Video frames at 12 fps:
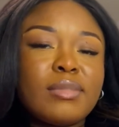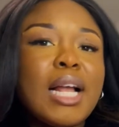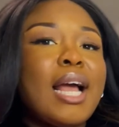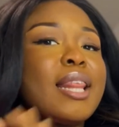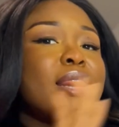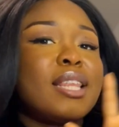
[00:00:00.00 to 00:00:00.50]

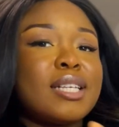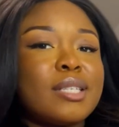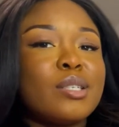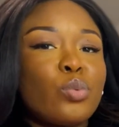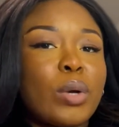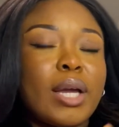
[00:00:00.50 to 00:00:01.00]
And this
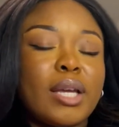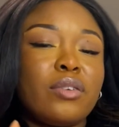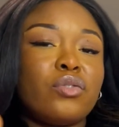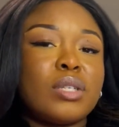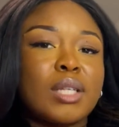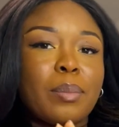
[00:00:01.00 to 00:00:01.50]
is where I give
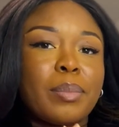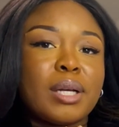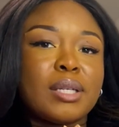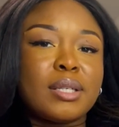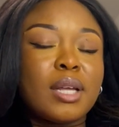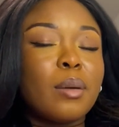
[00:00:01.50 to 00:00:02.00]
you step by
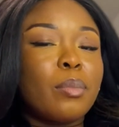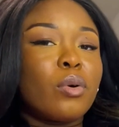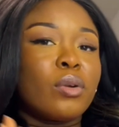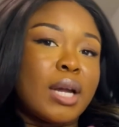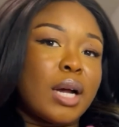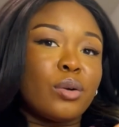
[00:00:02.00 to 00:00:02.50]
step
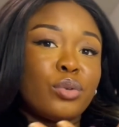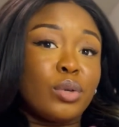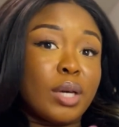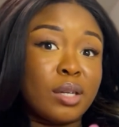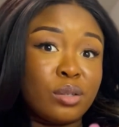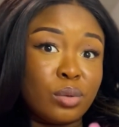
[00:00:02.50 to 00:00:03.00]
on how you
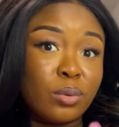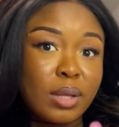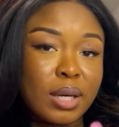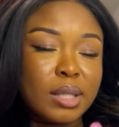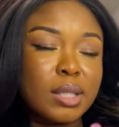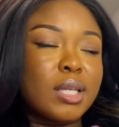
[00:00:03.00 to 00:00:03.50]
can do
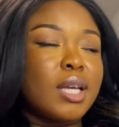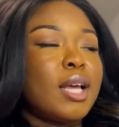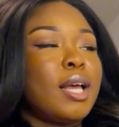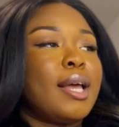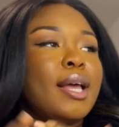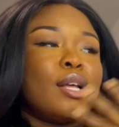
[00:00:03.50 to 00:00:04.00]
that.
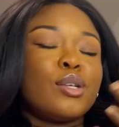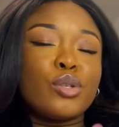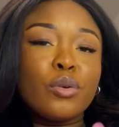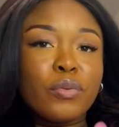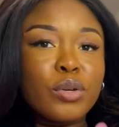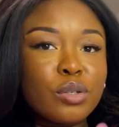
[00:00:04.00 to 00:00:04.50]

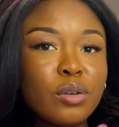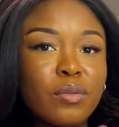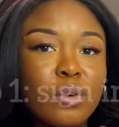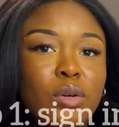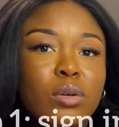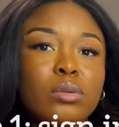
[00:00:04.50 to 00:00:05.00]
So first of
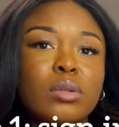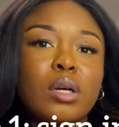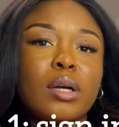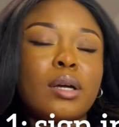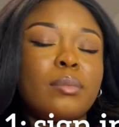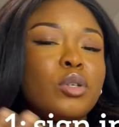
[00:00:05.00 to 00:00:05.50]
all,
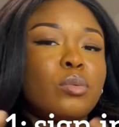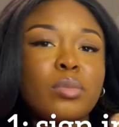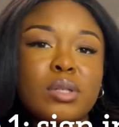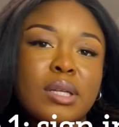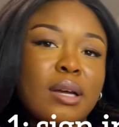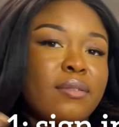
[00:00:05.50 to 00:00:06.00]
you
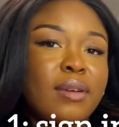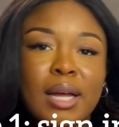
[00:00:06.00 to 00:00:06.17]
must have